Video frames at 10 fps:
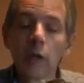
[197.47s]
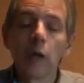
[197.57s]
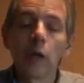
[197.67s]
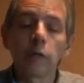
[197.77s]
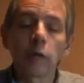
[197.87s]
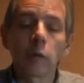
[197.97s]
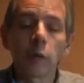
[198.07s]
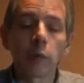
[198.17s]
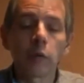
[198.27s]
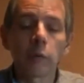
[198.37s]
if you
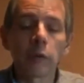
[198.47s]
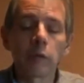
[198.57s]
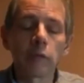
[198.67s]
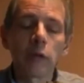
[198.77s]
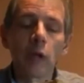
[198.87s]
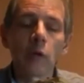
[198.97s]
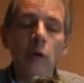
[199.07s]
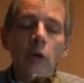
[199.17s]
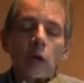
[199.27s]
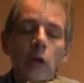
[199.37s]
want to put them in the video.
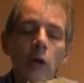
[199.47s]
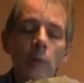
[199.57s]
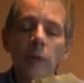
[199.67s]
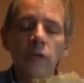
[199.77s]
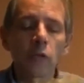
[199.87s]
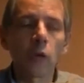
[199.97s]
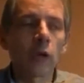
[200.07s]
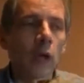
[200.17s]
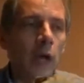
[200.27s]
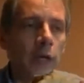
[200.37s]
But it's all online.